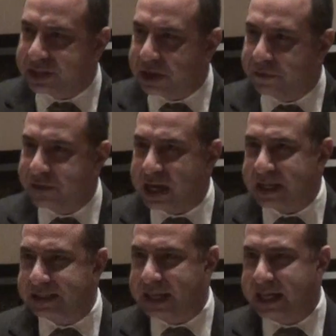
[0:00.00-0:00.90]
sake of the
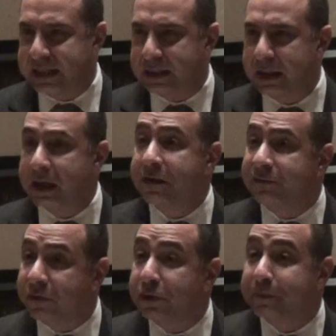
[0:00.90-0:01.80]
United States,
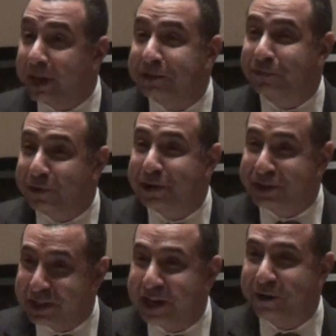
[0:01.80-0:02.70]
but for
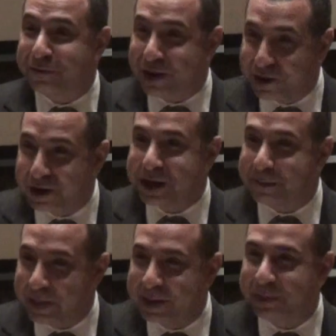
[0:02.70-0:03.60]
the sake of the
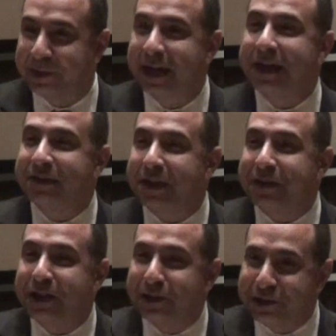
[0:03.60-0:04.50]
Iranian people, that
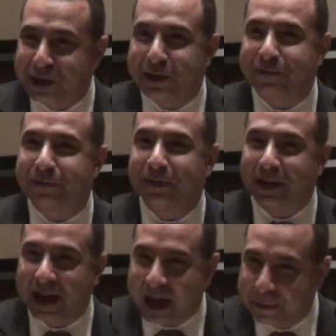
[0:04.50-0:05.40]
they deserve
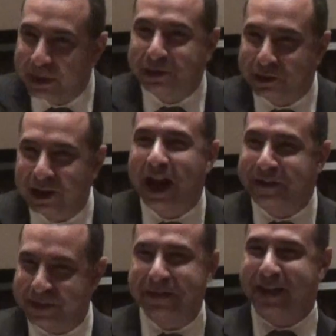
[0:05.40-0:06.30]
a better
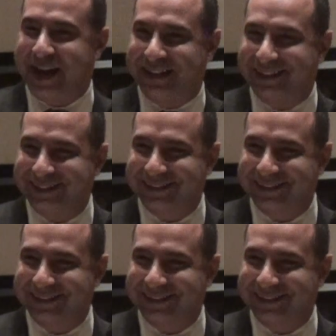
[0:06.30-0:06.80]
life than that.